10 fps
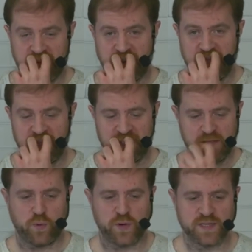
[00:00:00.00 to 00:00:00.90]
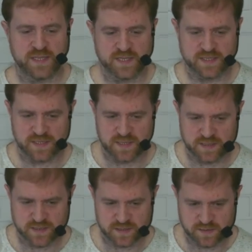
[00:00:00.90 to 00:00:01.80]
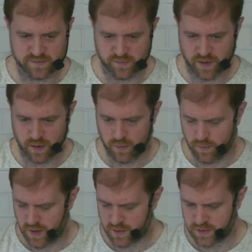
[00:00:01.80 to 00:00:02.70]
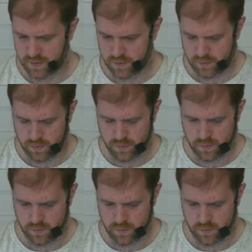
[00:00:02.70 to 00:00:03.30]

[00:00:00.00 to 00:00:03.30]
And the point is that if we go back to